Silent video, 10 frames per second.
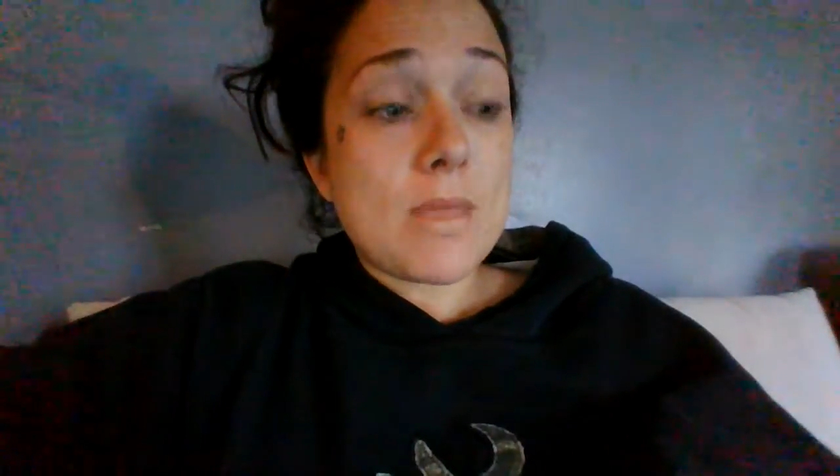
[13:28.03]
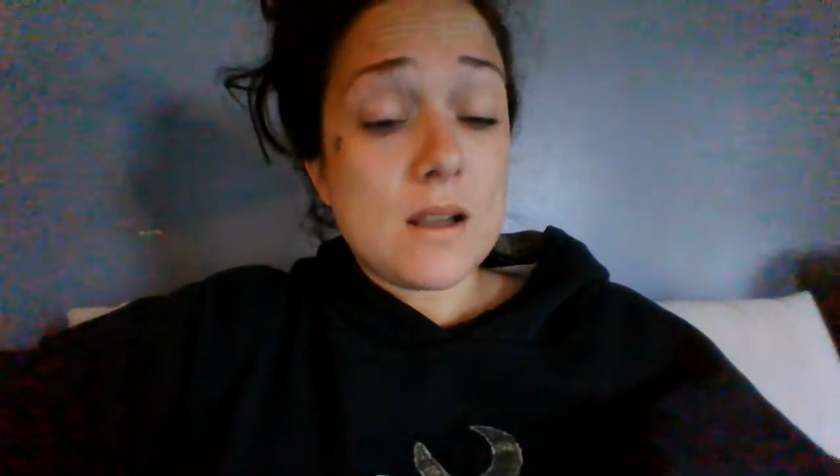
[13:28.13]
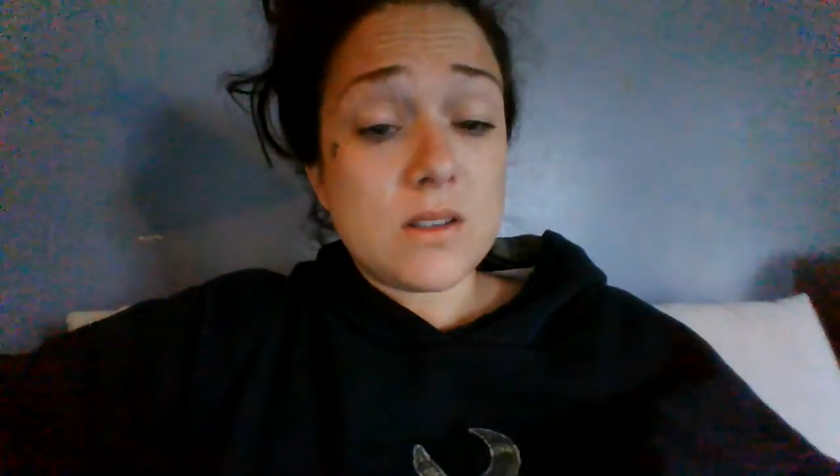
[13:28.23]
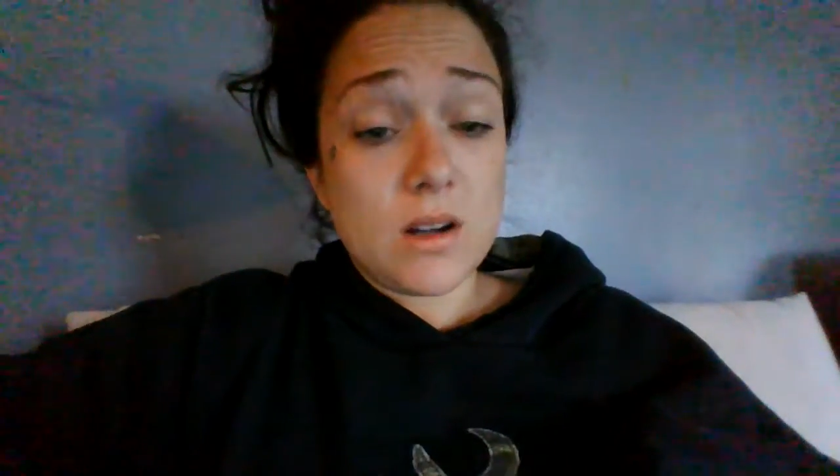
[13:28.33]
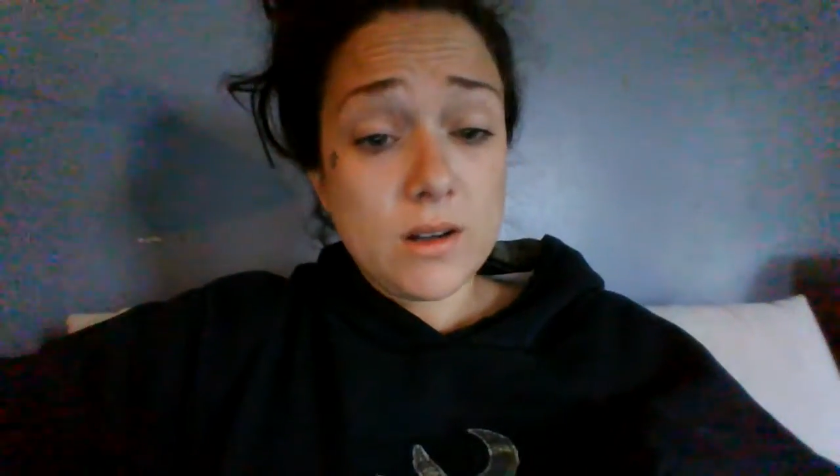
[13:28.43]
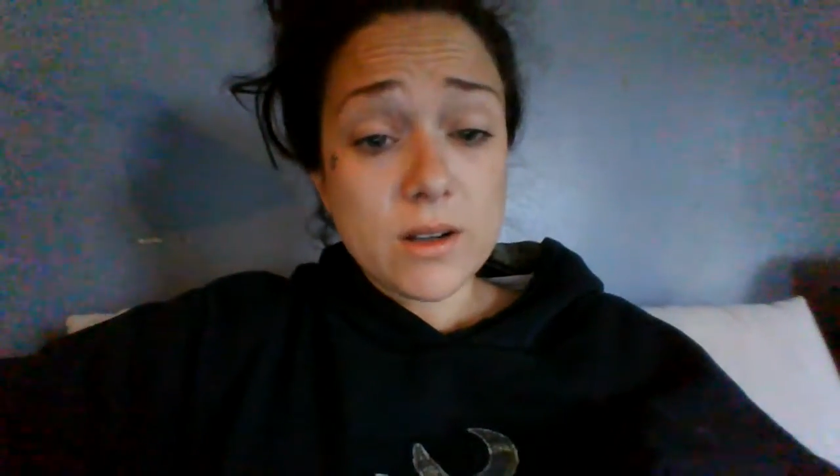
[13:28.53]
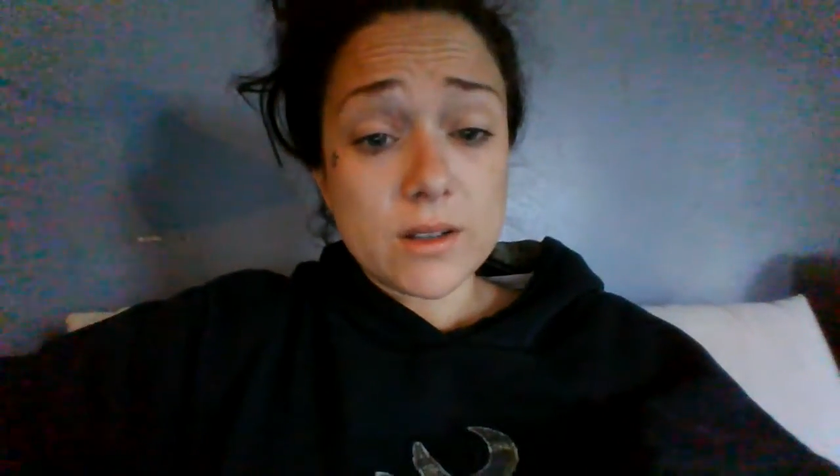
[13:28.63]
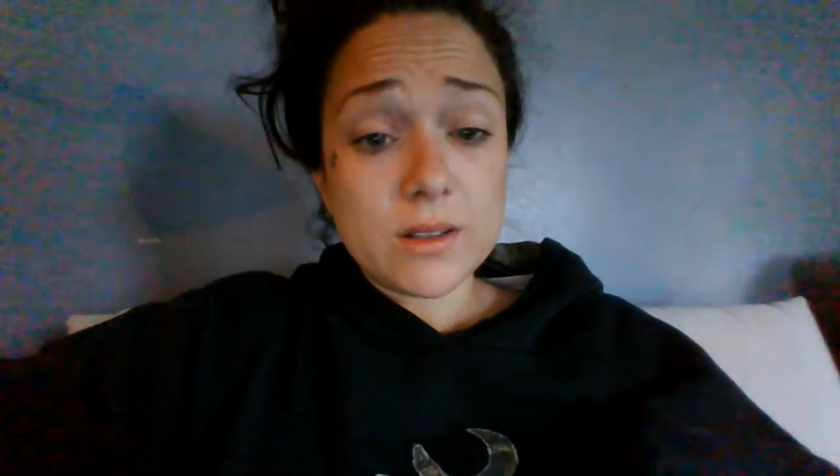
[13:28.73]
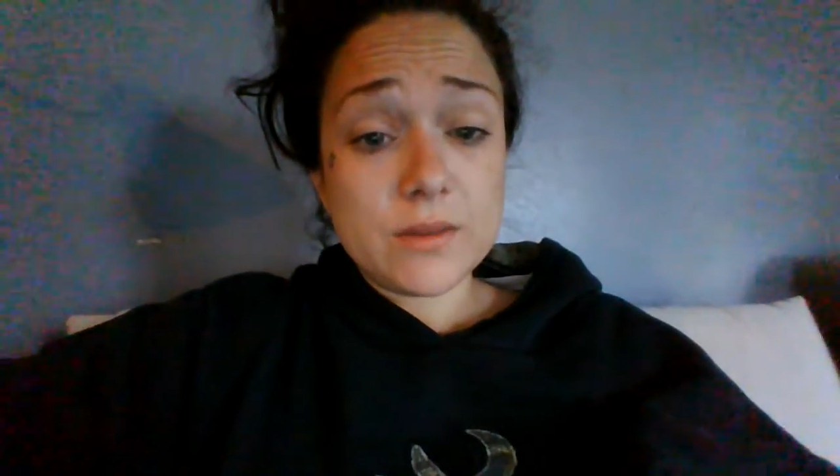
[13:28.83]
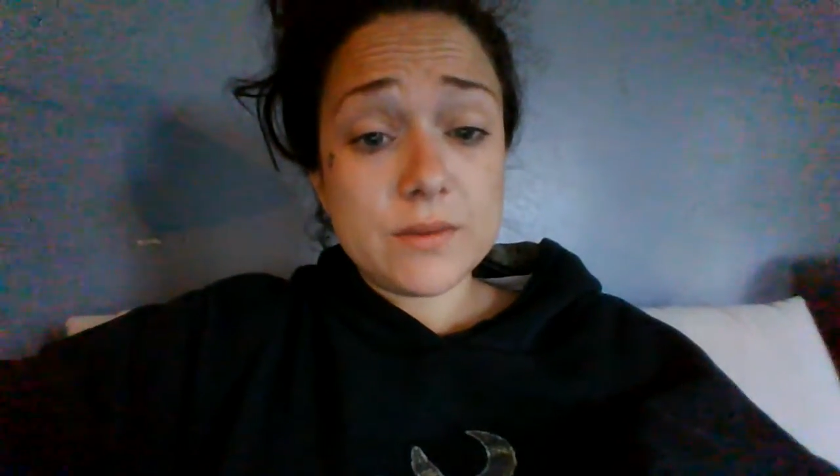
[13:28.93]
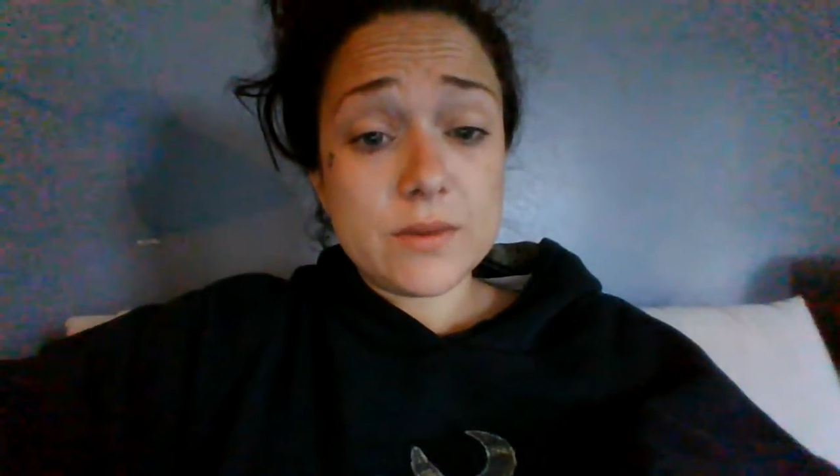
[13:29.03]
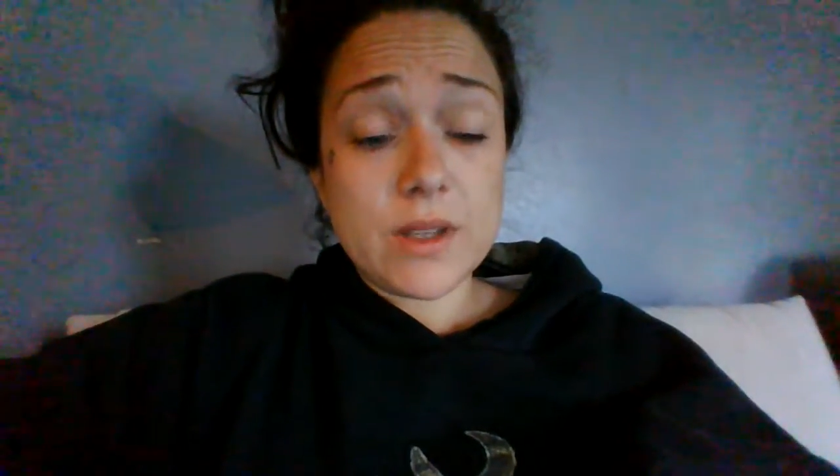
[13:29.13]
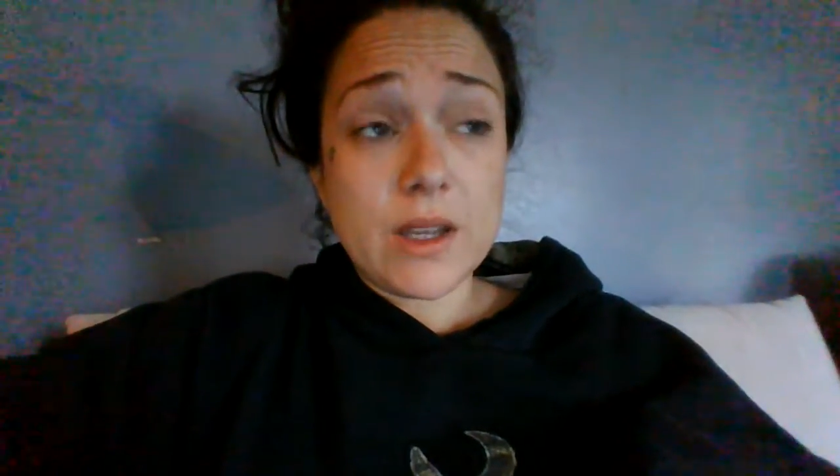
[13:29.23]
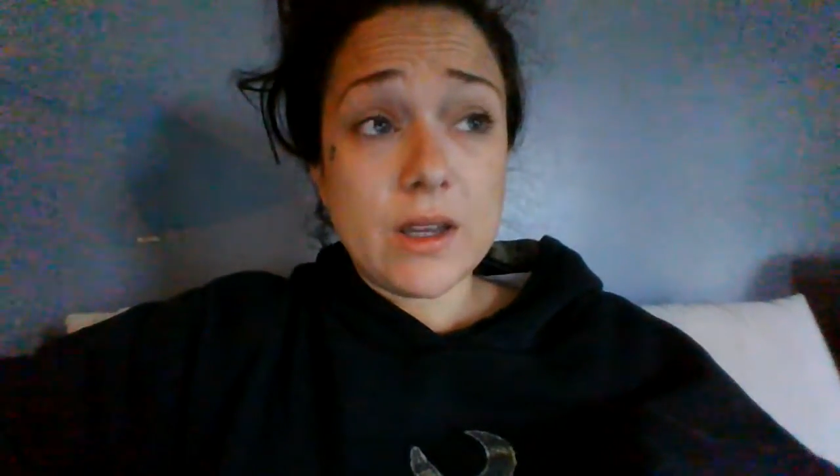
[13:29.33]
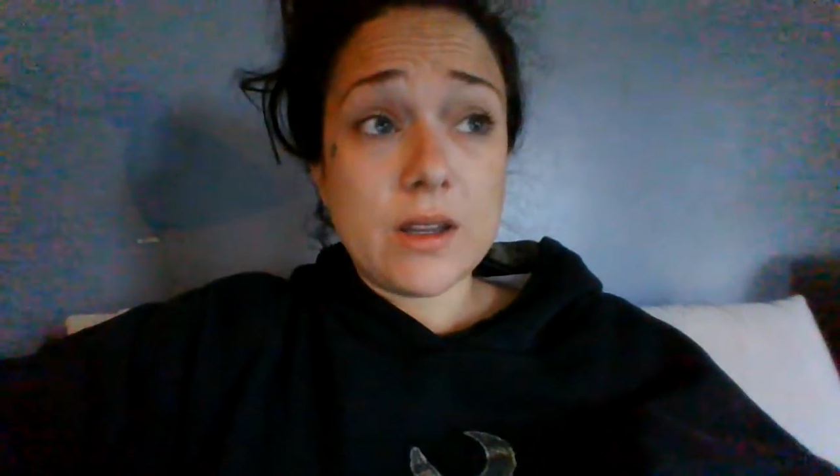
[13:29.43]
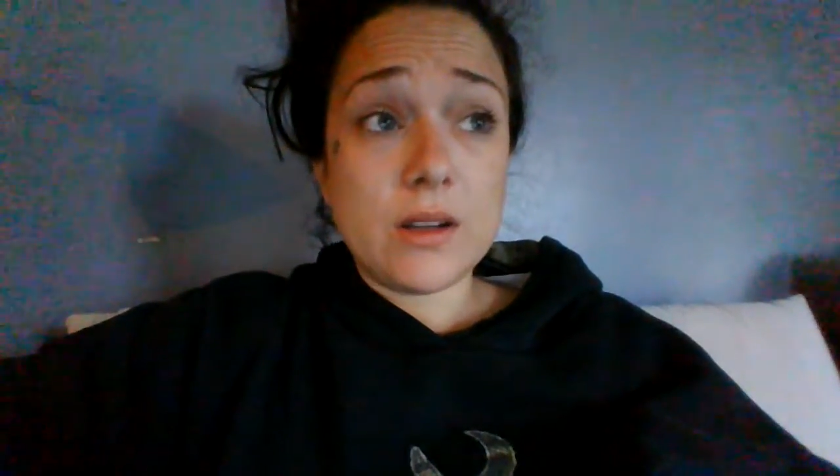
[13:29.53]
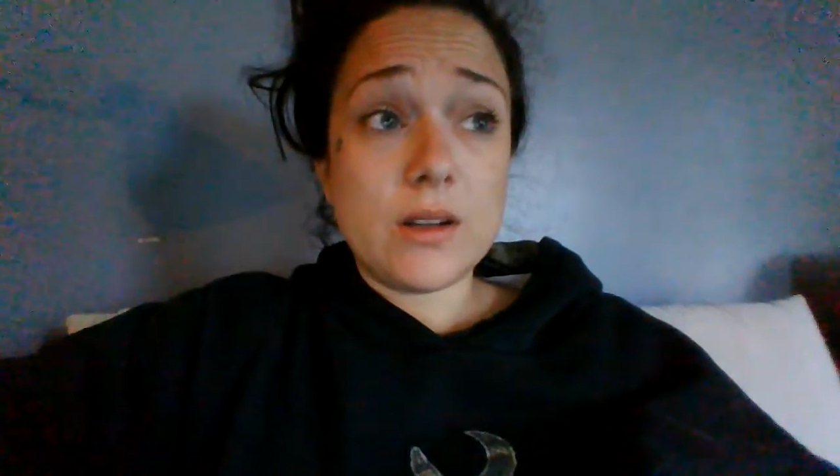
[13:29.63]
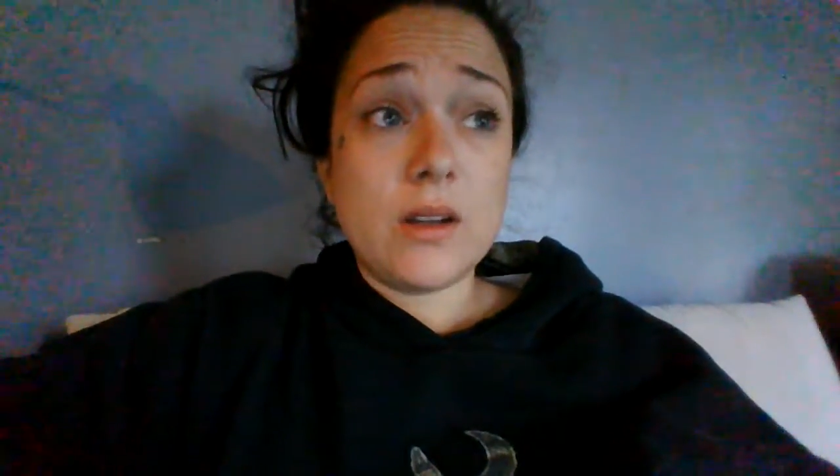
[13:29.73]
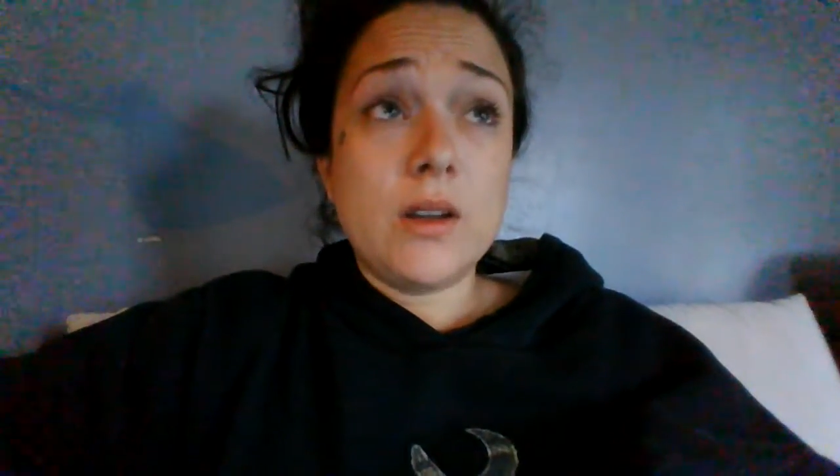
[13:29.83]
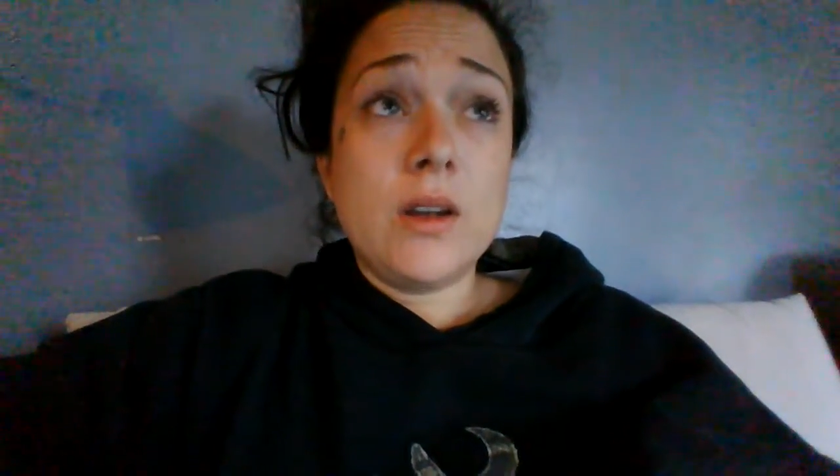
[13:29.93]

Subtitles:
it's hard. And